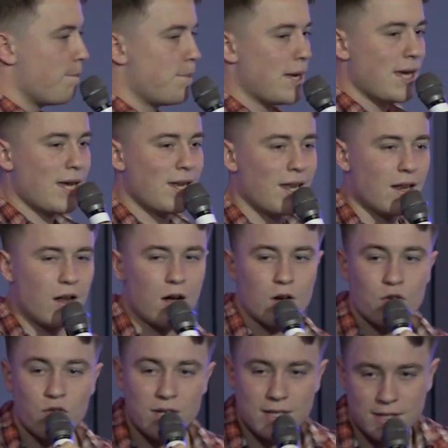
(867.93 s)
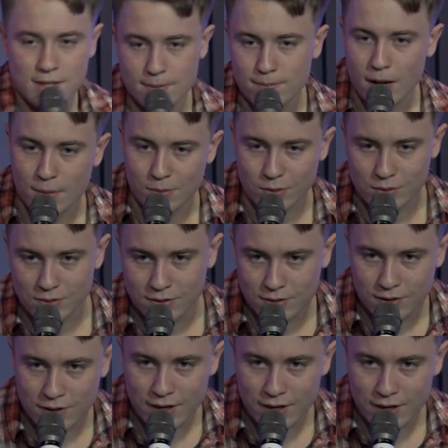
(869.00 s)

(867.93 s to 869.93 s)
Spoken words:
being in our Christian bubbles,